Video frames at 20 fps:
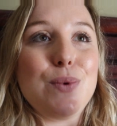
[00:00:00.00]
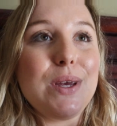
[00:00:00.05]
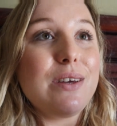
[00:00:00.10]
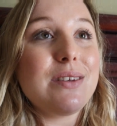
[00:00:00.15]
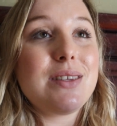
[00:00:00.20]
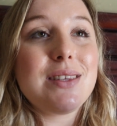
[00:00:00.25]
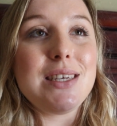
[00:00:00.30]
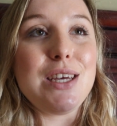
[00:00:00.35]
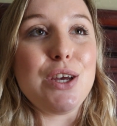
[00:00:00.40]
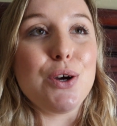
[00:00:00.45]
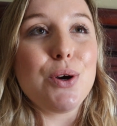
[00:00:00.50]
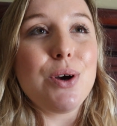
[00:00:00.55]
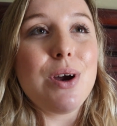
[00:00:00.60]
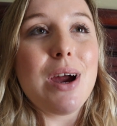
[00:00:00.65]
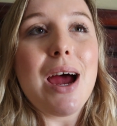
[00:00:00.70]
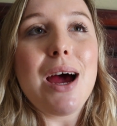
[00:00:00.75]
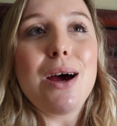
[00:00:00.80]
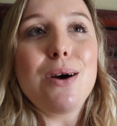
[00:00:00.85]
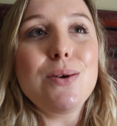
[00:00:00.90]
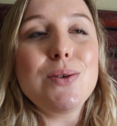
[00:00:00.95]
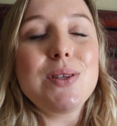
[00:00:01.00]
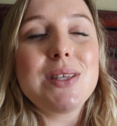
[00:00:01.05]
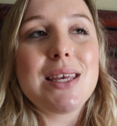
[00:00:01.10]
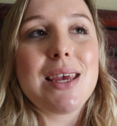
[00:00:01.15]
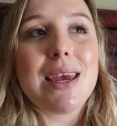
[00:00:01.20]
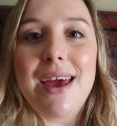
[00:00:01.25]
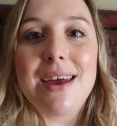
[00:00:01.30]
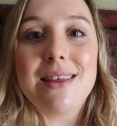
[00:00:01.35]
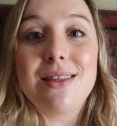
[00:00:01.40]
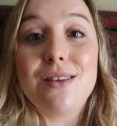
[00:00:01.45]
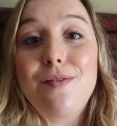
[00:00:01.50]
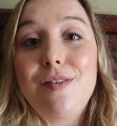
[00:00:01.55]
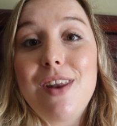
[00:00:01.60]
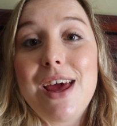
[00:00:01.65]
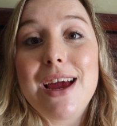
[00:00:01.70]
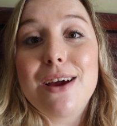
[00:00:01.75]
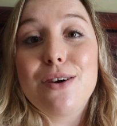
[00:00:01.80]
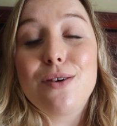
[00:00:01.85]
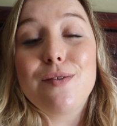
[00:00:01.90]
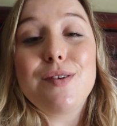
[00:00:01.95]
we could see her house, and the
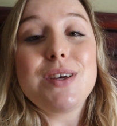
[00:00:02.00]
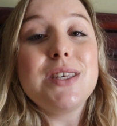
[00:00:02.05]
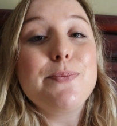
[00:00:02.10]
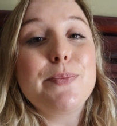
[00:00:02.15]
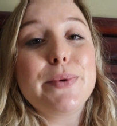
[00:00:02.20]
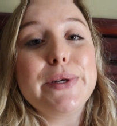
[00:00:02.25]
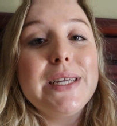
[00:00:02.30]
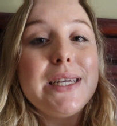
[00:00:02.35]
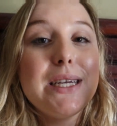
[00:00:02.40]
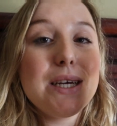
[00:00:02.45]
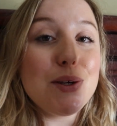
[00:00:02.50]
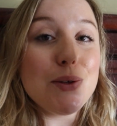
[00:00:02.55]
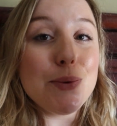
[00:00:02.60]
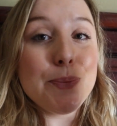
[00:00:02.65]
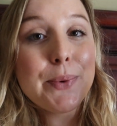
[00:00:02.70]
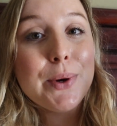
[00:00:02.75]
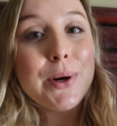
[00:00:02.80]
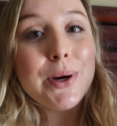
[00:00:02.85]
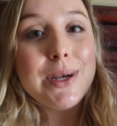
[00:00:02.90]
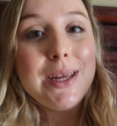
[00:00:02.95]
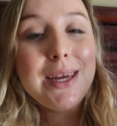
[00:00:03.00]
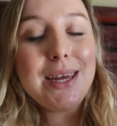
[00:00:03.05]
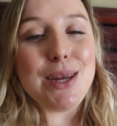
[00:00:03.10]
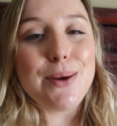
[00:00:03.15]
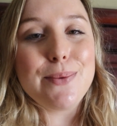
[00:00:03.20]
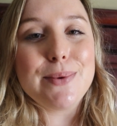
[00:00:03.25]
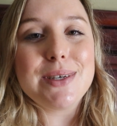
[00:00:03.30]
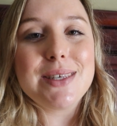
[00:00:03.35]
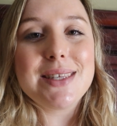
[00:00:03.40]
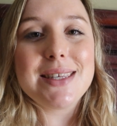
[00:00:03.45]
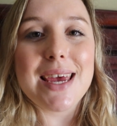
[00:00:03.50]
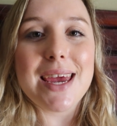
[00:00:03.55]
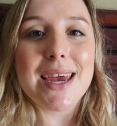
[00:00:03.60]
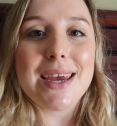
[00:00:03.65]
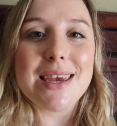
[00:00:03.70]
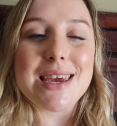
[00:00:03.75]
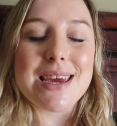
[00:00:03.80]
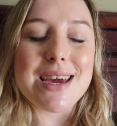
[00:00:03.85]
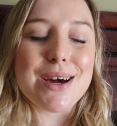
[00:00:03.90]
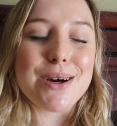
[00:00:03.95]
flag of his political party was
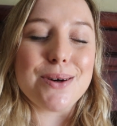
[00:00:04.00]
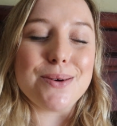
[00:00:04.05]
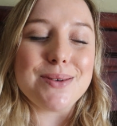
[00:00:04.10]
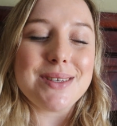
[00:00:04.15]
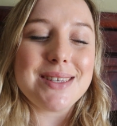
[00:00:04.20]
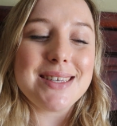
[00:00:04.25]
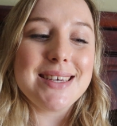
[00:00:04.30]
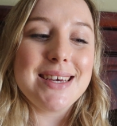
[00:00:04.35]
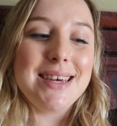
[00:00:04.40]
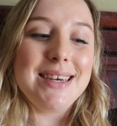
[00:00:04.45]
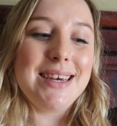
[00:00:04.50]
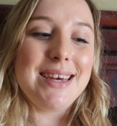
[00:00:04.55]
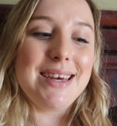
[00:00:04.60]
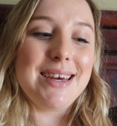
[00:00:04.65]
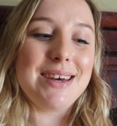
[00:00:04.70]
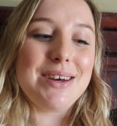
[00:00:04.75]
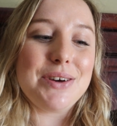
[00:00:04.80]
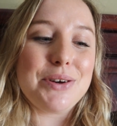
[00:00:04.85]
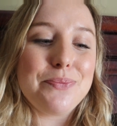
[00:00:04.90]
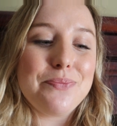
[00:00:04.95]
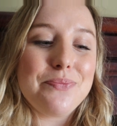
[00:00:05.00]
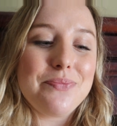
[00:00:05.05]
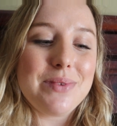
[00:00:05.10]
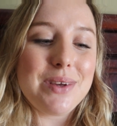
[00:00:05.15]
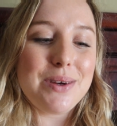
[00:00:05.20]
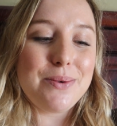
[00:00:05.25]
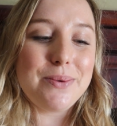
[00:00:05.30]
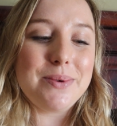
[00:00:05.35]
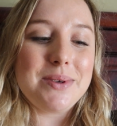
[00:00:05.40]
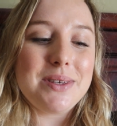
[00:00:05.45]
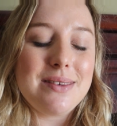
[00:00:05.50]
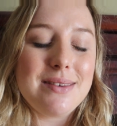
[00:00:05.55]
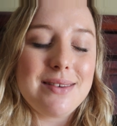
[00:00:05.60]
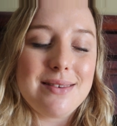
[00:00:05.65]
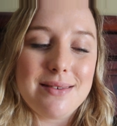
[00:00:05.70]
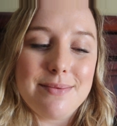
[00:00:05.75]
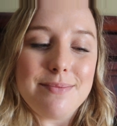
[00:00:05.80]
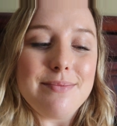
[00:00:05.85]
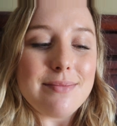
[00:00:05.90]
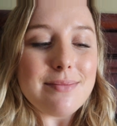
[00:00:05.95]
hanging out. It
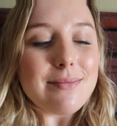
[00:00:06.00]
was